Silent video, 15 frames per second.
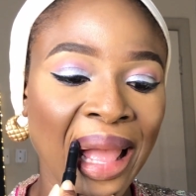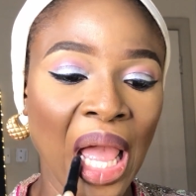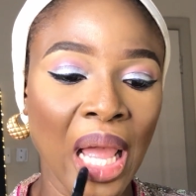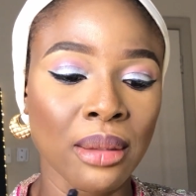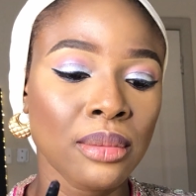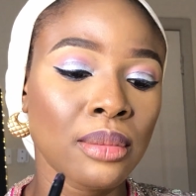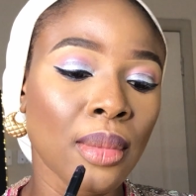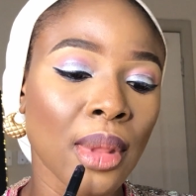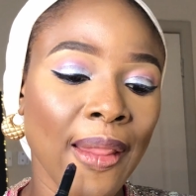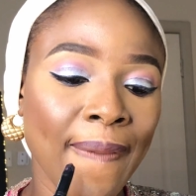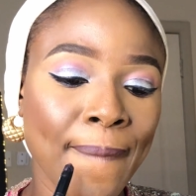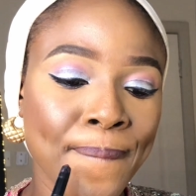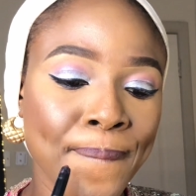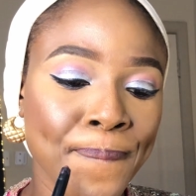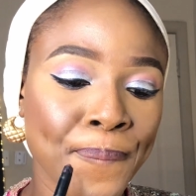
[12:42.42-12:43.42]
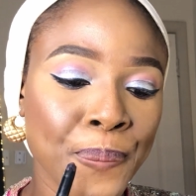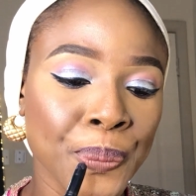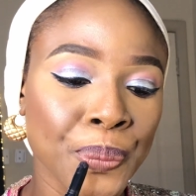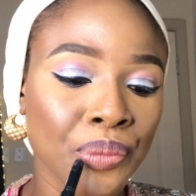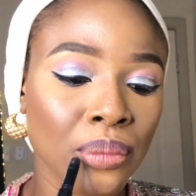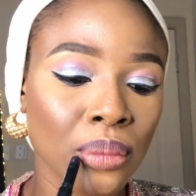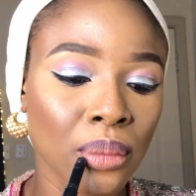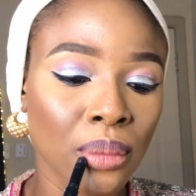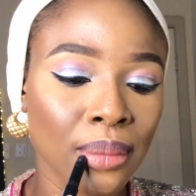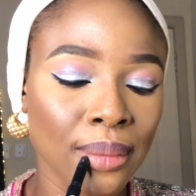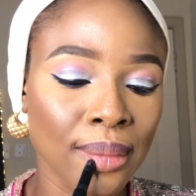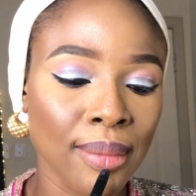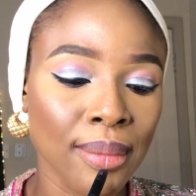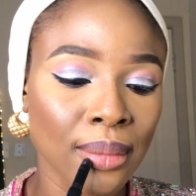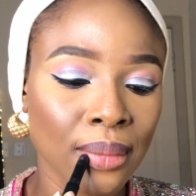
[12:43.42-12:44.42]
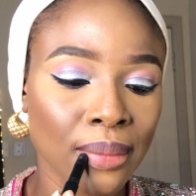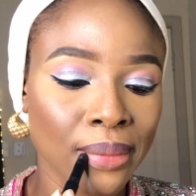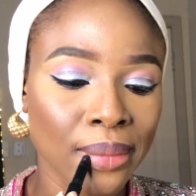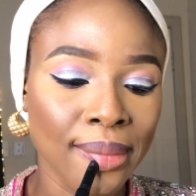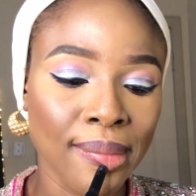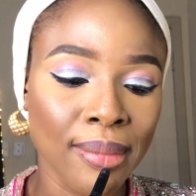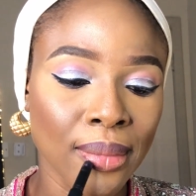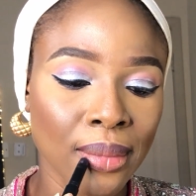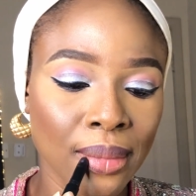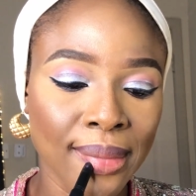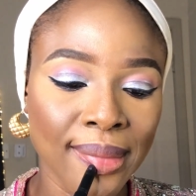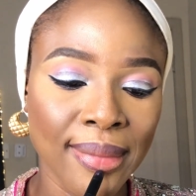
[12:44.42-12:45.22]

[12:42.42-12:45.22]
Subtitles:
Settling in, settling down.